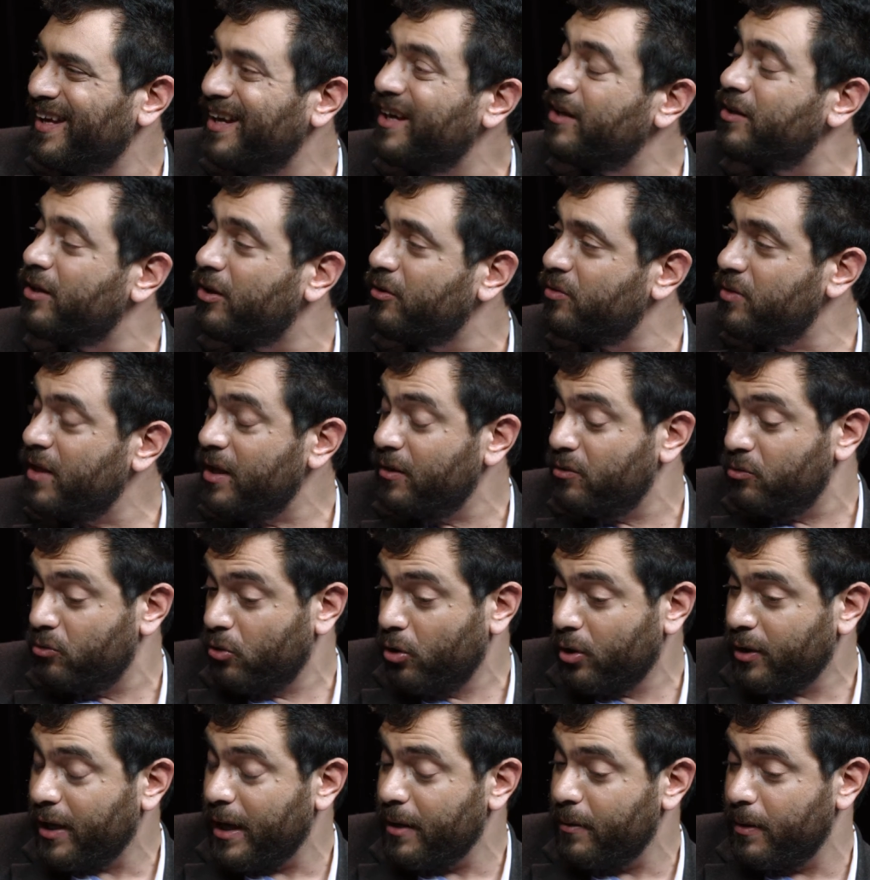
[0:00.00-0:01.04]
And they
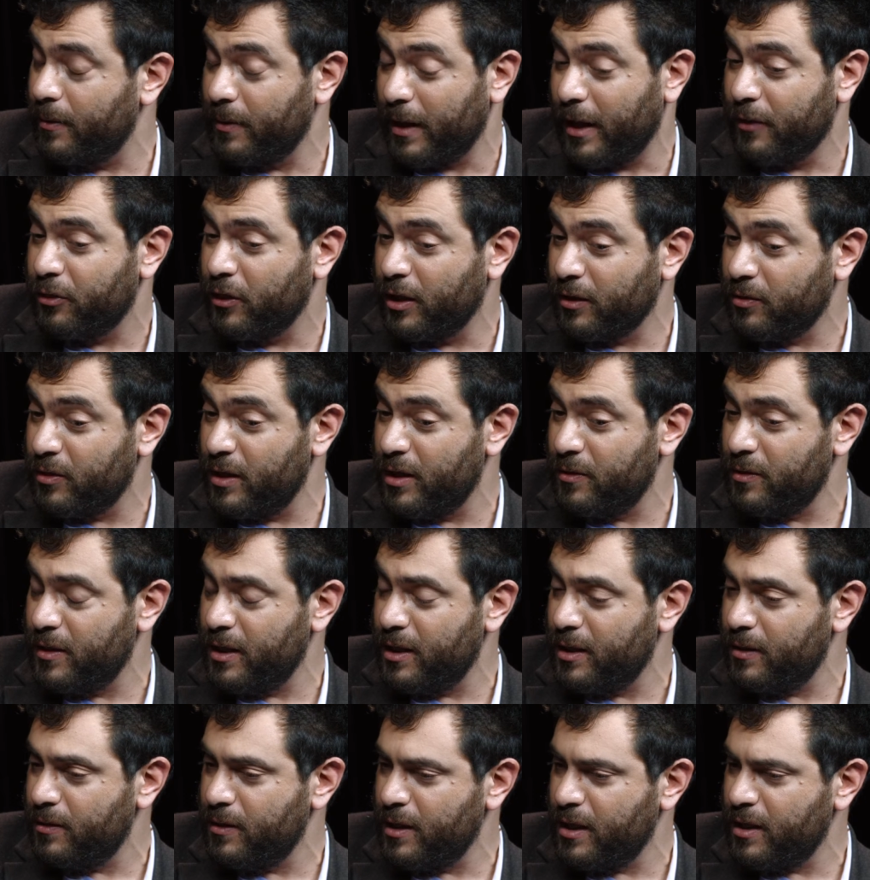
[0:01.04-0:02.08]
took, I think,
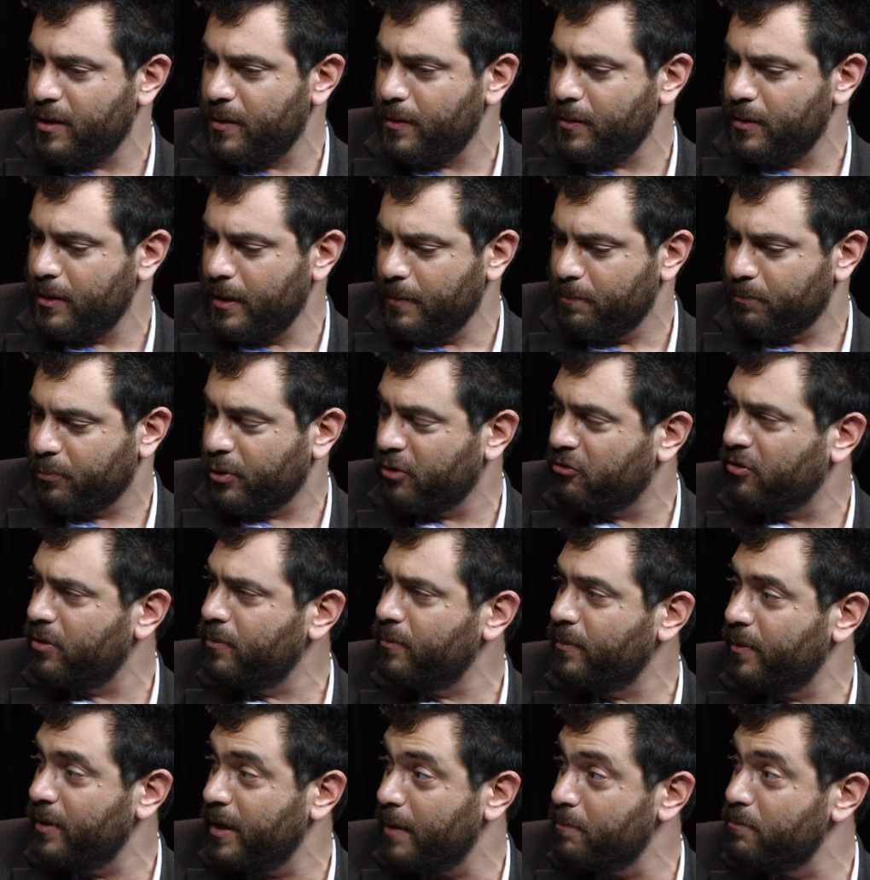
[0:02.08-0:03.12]
the
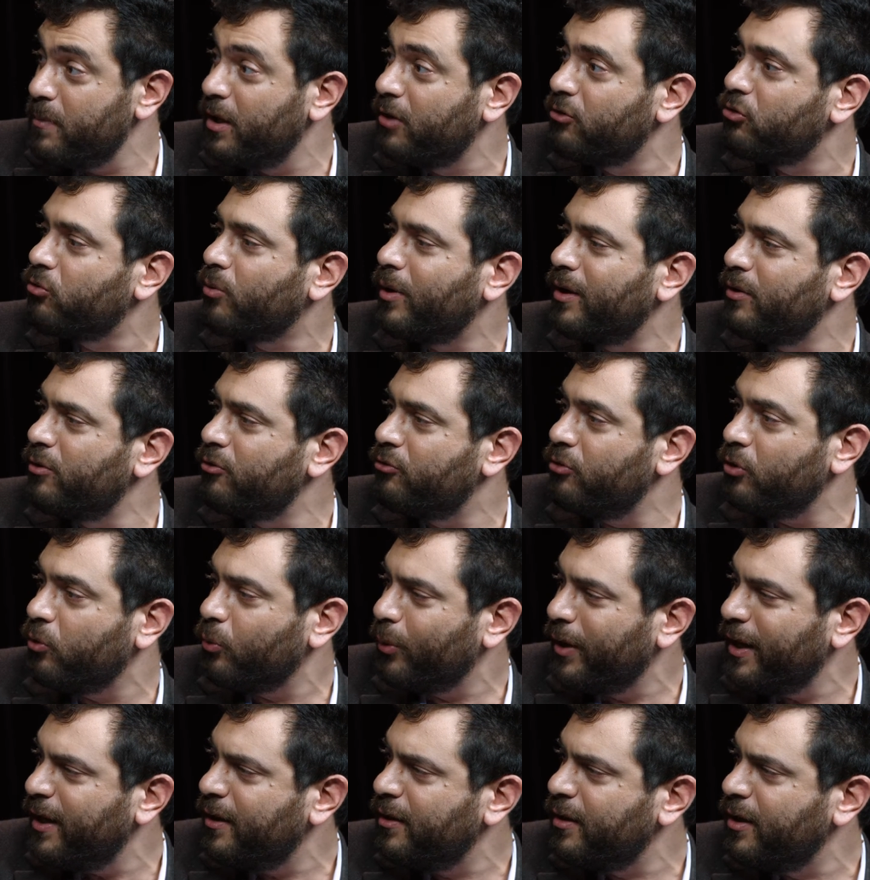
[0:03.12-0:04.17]
prison administrators who
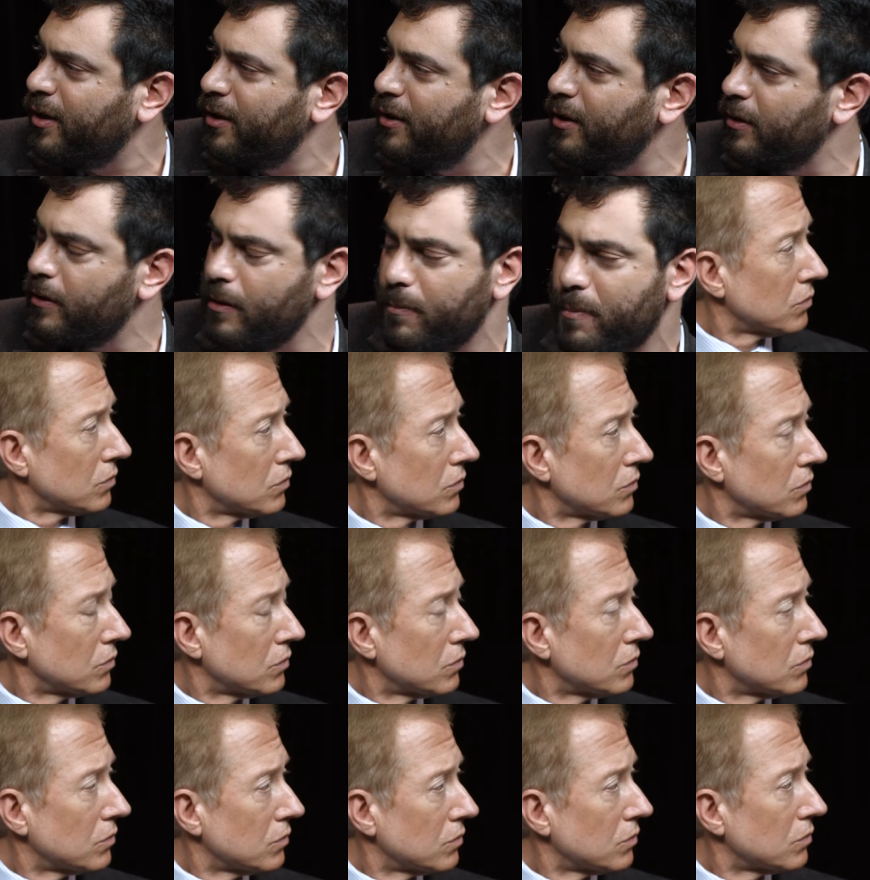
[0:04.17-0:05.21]
created it and the
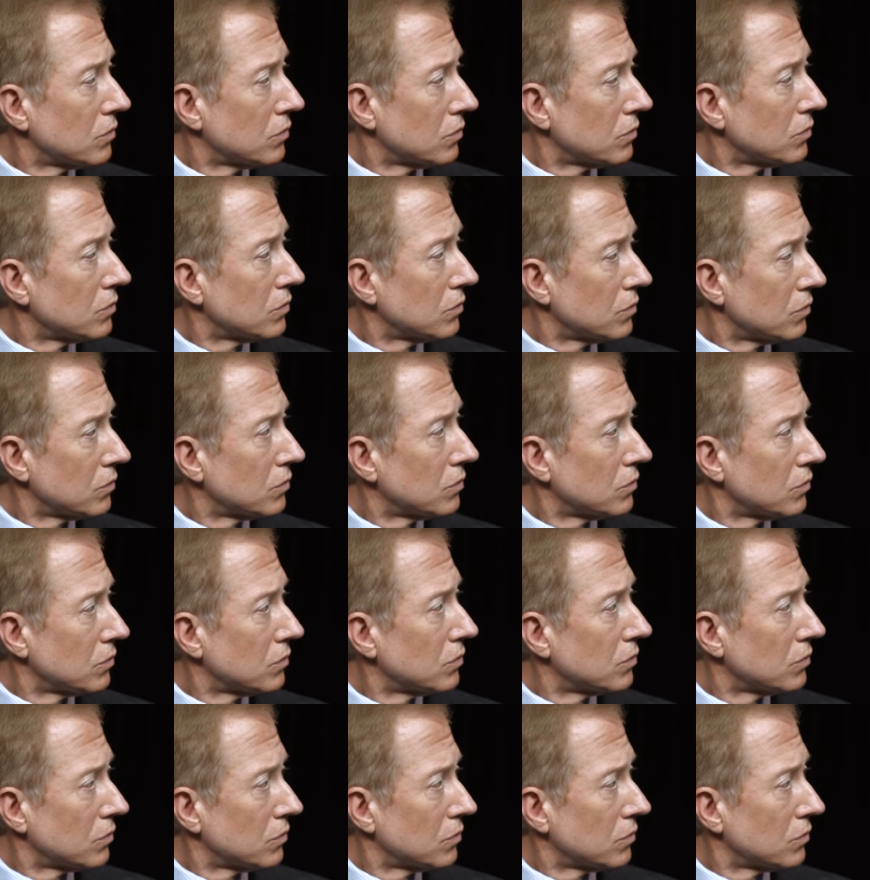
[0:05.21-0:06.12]
politicians who paid for it,